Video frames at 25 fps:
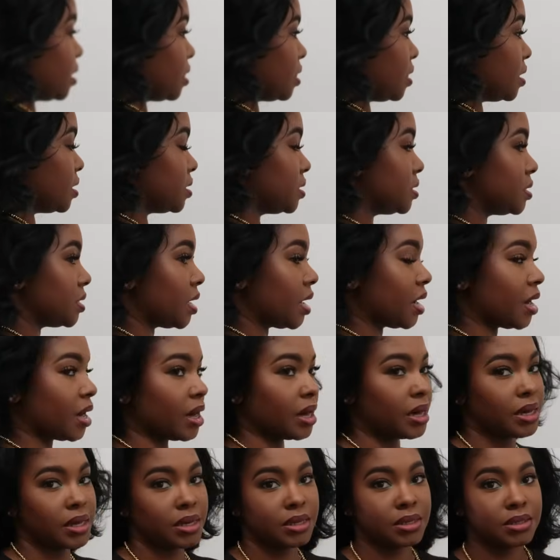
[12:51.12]
this
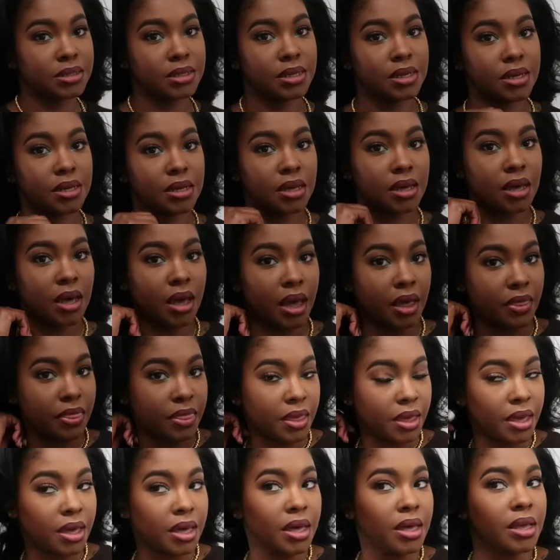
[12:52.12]
side, and
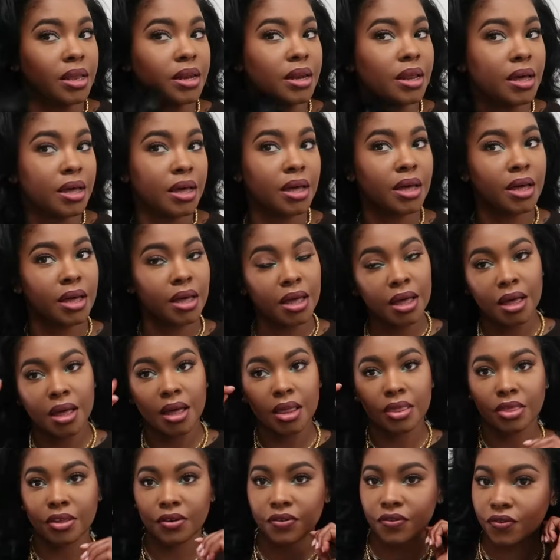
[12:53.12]
then
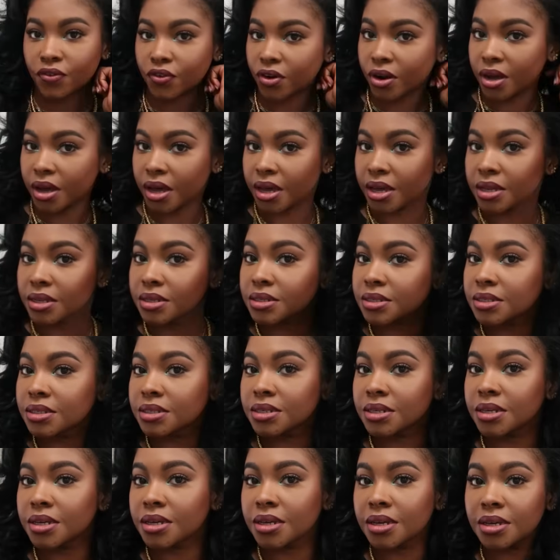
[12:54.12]
the
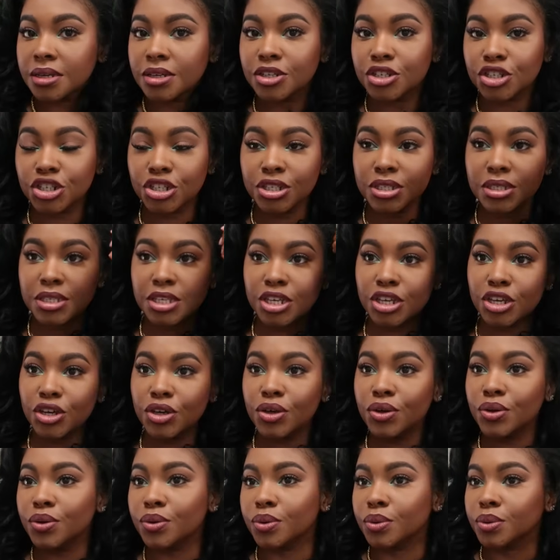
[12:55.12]
front. She's
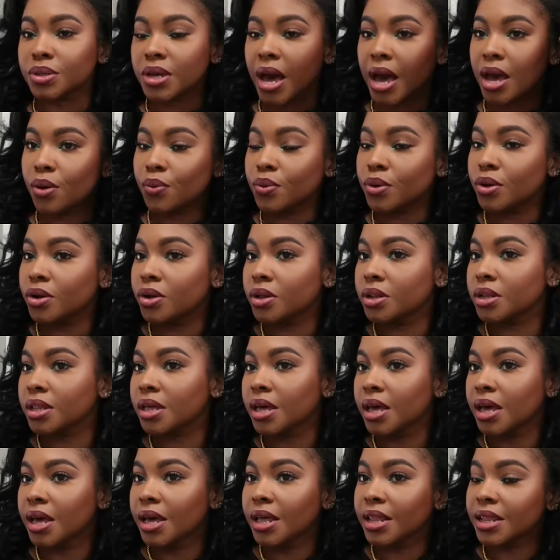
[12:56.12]
cute. I
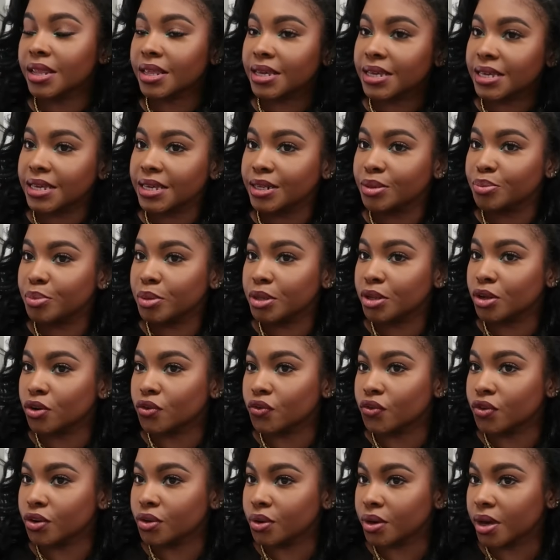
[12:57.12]
will link it below
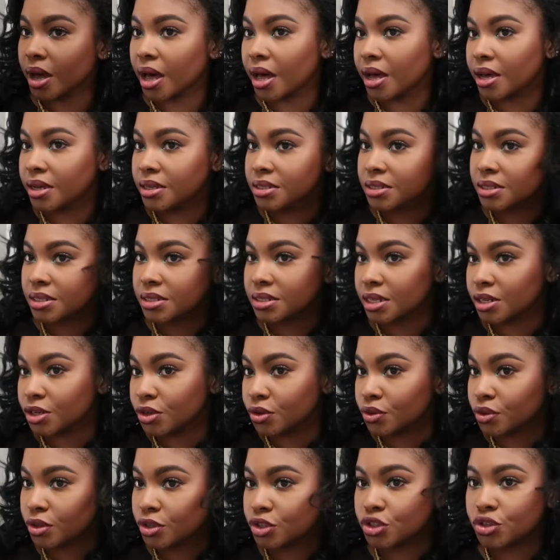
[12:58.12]
for you guys because I
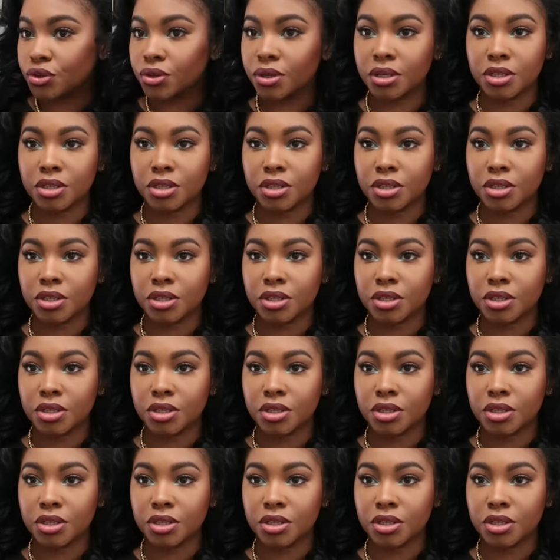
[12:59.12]
know that you're